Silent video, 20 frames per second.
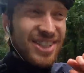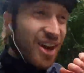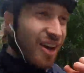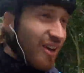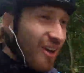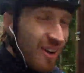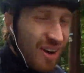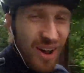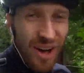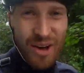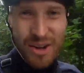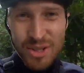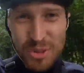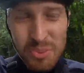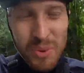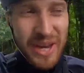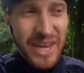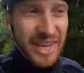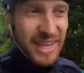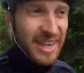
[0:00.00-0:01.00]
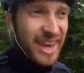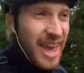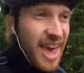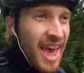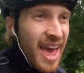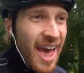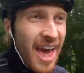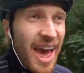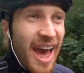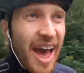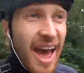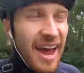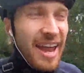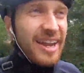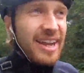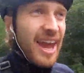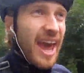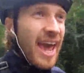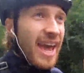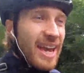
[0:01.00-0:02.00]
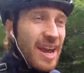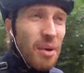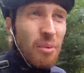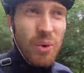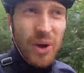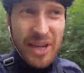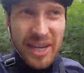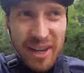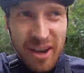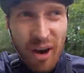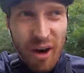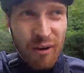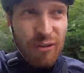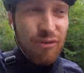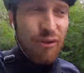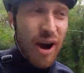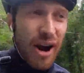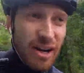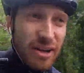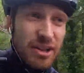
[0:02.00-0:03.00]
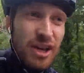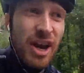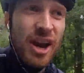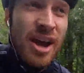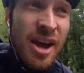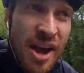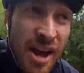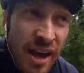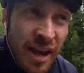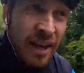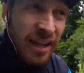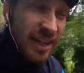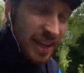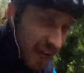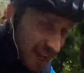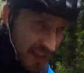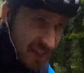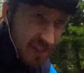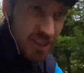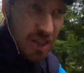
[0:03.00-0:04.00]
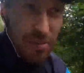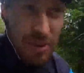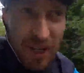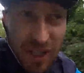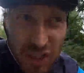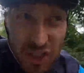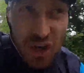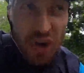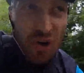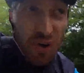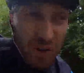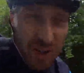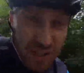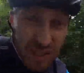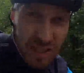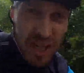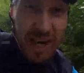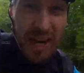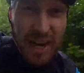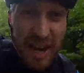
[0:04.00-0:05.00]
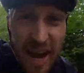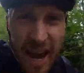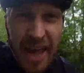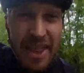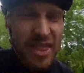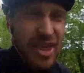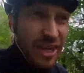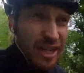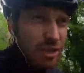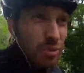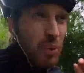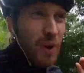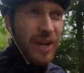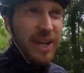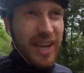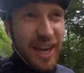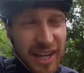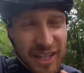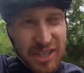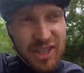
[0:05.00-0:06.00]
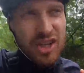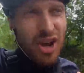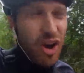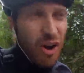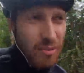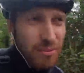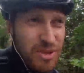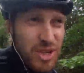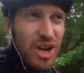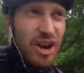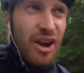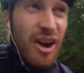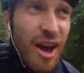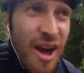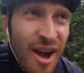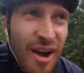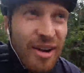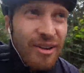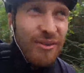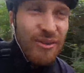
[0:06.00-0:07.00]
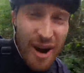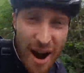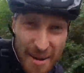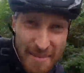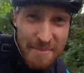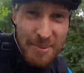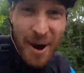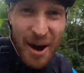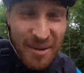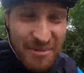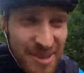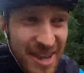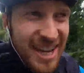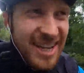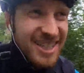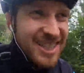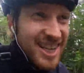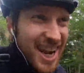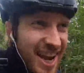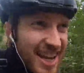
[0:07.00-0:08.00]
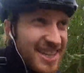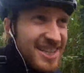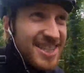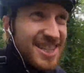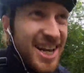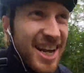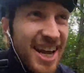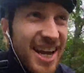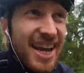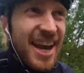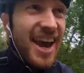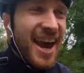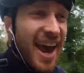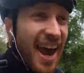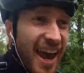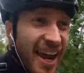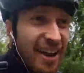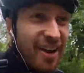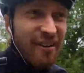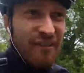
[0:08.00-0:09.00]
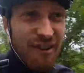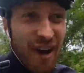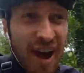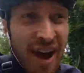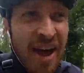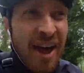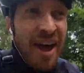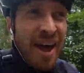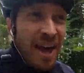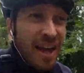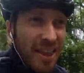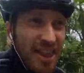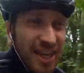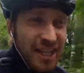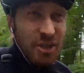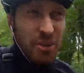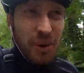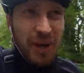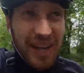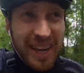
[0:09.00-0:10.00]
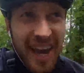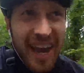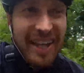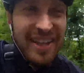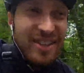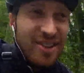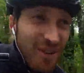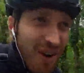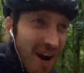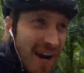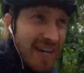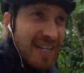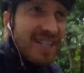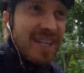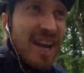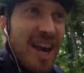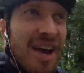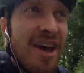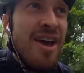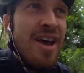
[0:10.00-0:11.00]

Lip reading: So last week had a week off where I was getting some endurance in, and this week it's time to ramp up the intensity ahead of this weekend's race.